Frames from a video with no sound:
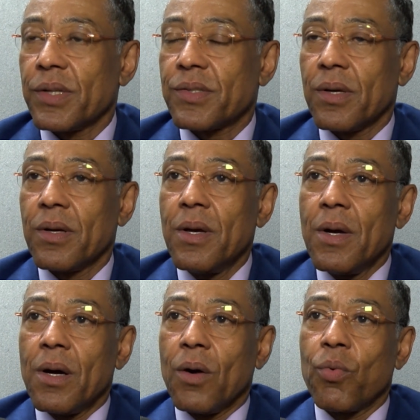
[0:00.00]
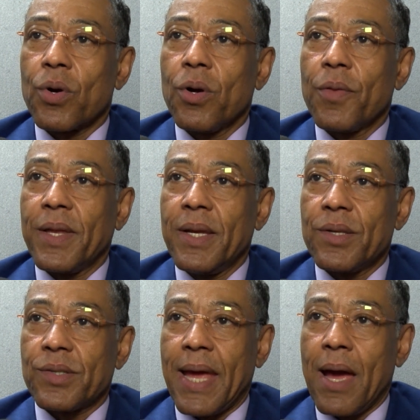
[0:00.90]
It's a, a world that
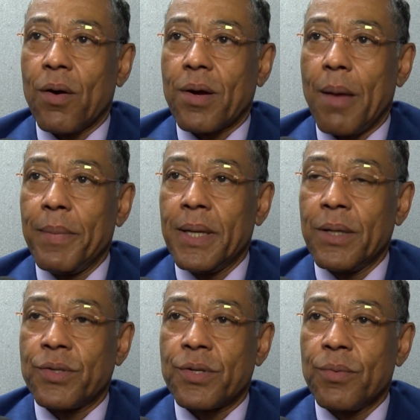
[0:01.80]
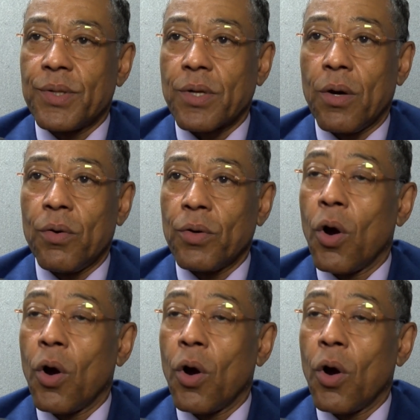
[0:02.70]
is now coming into its own.